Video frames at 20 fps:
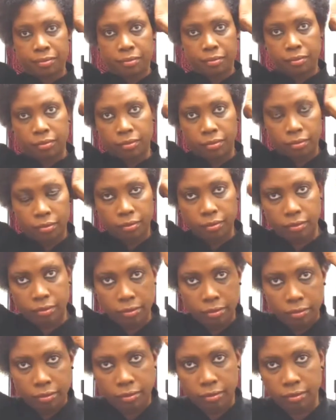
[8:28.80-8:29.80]

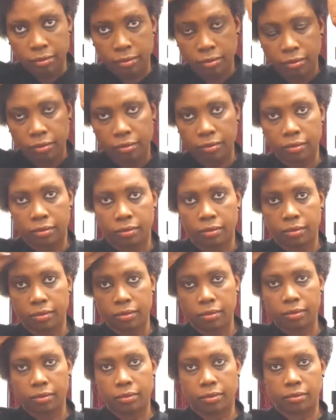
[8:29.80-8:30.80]

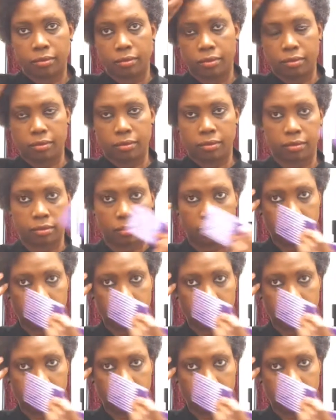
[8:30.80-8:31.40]
Nothing is said.